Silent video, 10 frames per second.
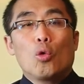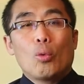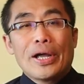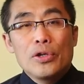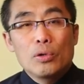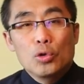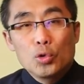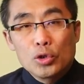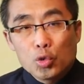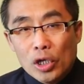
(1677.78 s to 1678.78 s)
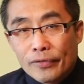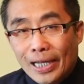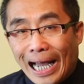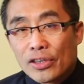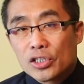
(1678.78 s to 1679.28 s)
When you retrieve
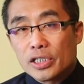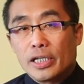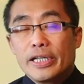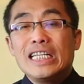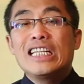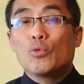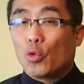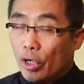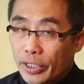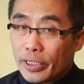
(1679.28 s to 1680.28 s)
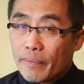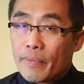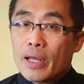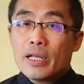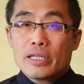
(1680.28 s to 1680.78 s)
the energy inward,
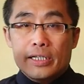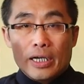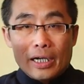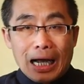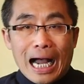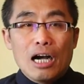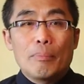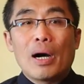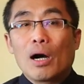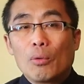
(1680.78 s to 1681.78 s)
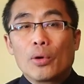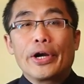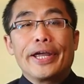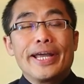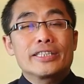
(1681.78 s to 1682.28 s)
the Gang
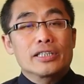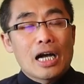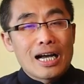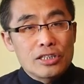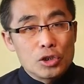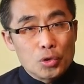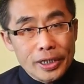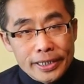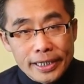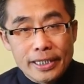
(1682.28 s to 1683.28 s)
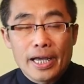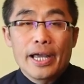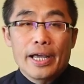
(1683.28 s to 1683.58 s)
power is concentrated